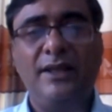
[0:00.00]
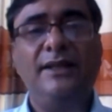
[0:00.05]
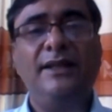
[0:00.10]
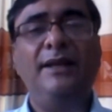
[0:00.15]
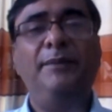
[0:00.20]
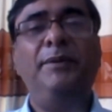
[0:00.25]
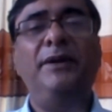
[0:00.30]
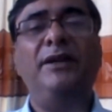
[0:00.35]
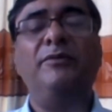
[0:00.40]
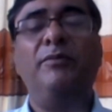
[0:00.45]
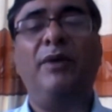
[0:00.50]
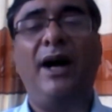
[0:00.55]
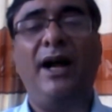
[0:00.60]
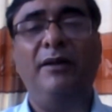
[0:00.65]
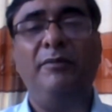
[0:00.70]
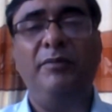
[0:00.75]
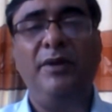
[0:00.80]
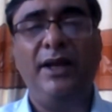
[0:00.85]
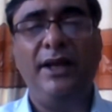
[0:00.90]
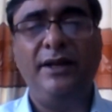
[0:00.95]
If it
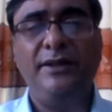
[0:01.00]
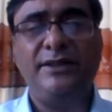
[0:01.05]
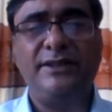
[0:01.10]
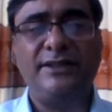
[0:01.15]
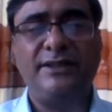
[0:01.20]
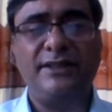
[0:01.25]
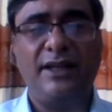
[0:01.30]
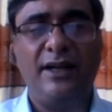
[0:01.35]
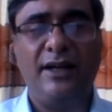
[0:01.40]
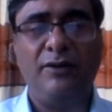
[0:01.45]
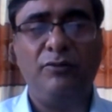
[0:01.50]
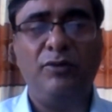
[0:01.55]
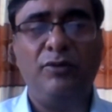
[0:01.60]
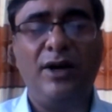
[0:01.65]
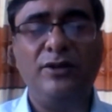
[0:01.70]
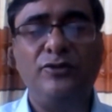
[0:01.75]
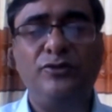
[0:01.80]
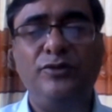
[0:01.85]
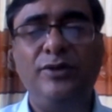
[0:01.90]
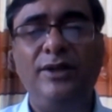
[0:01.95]
vibrates
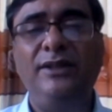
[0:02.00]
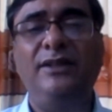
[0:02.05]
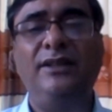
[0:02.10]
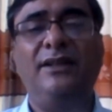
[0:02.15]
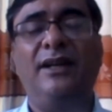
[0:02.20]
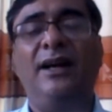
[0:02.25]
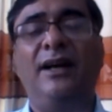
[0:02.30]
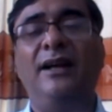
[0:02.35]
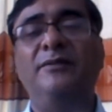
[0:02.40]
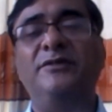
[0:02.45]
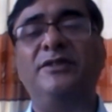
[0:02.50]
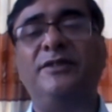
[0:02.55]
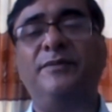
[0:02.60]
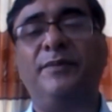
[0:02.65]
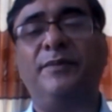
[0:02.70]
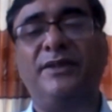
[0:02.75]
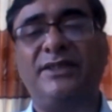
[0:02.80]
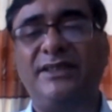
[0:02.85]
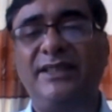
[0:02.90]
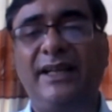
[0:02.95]
120 times
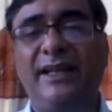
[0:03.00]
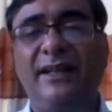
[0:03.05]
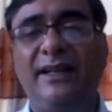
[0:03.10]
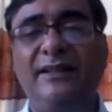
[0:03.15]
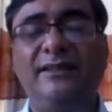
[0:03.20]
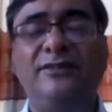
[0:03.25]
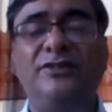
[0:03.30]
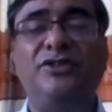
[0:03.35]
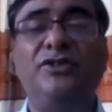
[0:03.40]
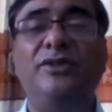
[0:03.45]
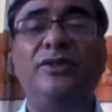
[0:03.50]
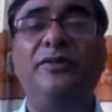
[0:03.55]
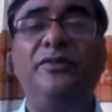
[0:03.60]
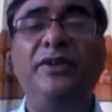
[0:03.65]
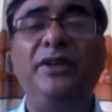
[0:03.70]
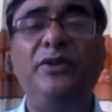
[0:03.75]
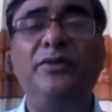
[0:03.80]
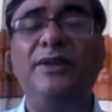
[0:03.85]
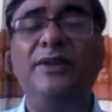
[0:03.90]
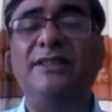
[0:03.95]
per second, so the
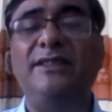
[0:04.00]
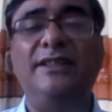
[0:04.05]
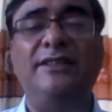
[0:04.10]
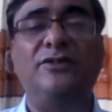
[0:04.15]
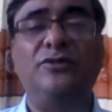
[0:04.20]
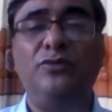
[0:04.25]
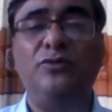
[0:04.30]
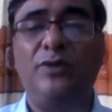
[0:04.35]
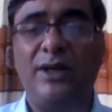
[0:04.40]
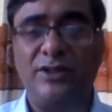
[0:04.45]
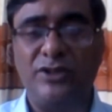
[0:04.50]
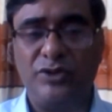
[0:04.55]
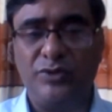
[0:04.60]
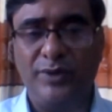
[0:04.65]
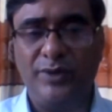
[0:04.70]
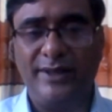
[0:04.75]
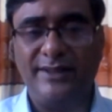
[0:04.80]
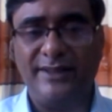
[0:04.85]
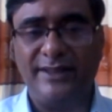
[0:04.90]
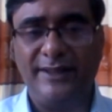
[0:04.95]
frequency is
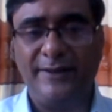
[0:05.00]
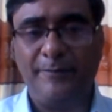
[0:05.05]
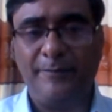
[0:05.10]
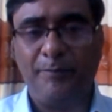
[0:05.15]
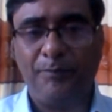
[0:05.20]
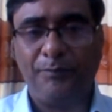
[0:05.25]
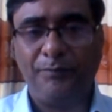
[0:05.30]
120.